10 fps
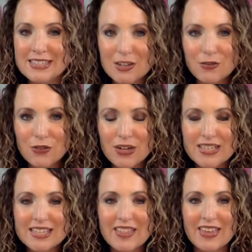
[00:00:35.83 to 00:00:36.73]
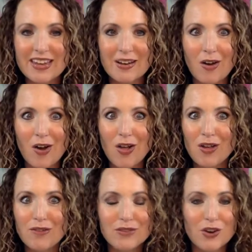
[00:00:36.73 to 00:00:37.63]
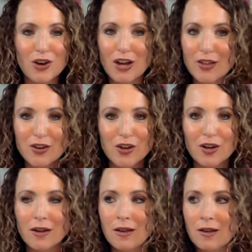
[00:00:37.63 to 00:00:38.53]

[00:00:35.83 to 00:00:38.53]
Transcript: different than all of your other